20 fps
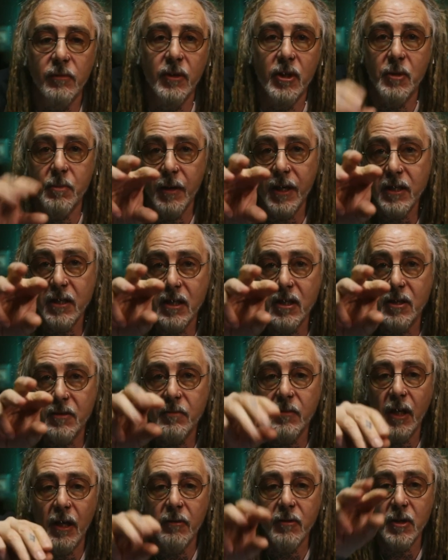which means
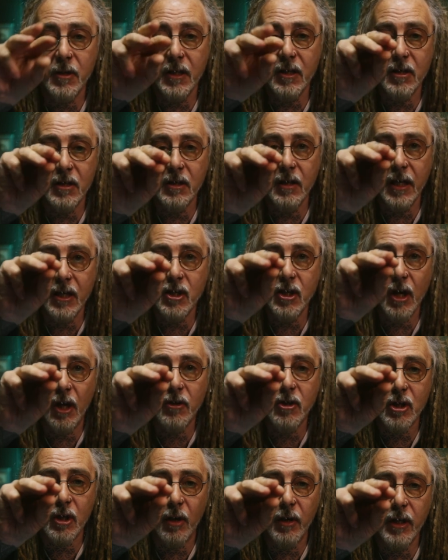it's, you know, it's, it's, it's
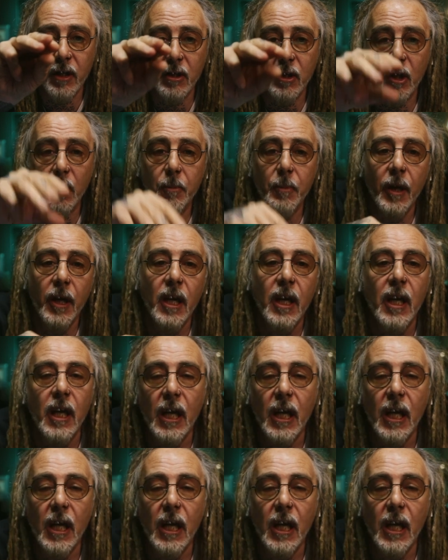not tightened up.